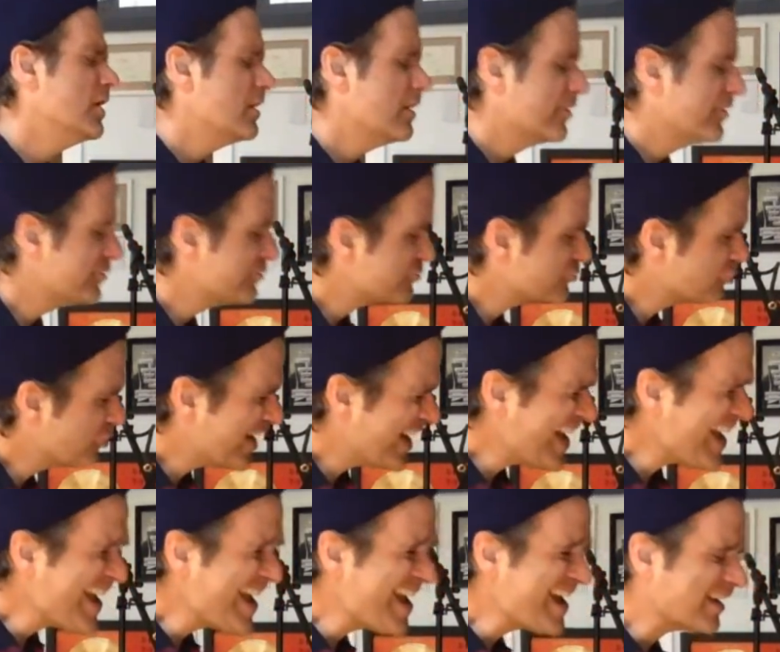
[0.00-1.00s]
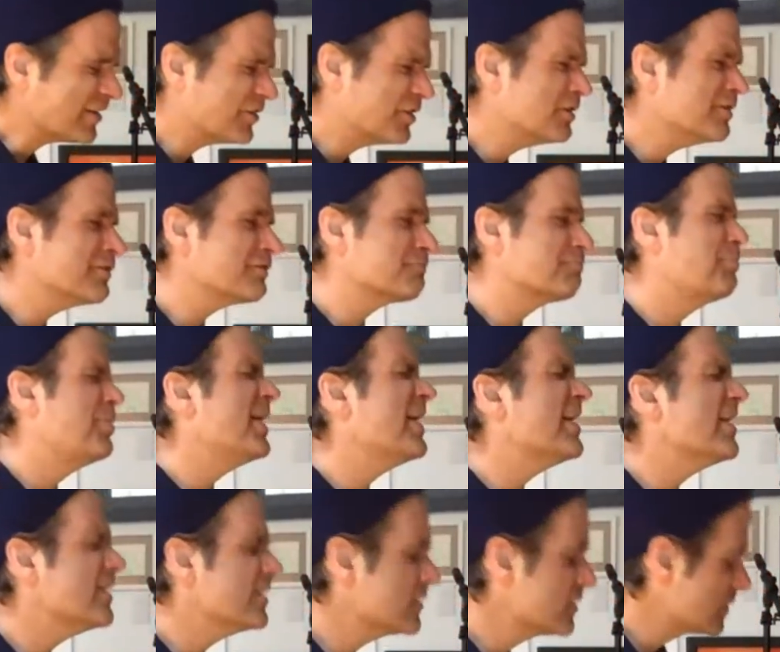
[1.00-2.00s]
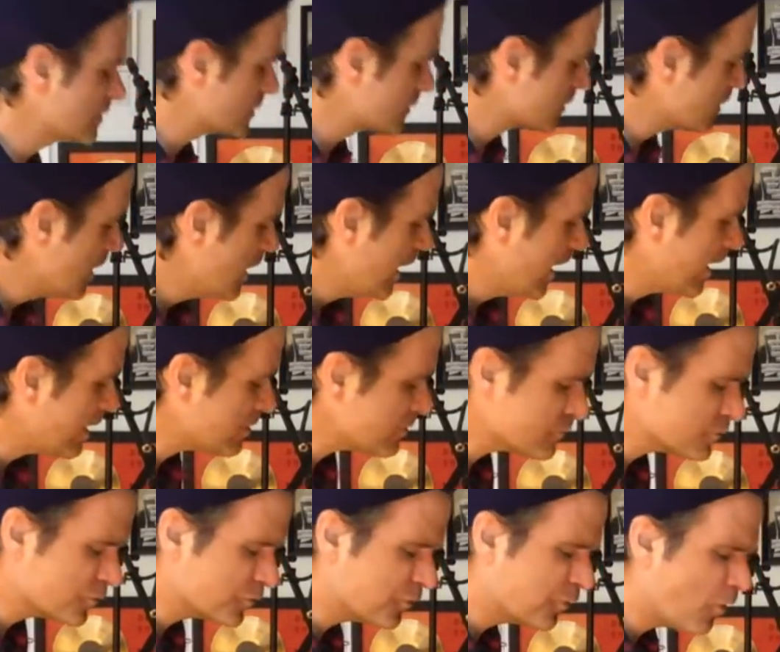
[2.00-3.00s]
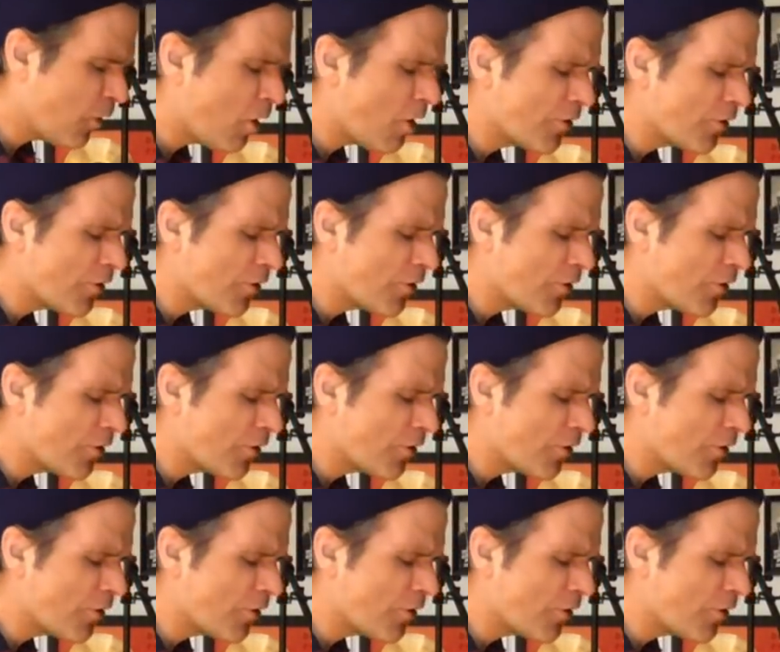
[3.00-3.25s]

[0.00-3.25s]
that reeked of piss and four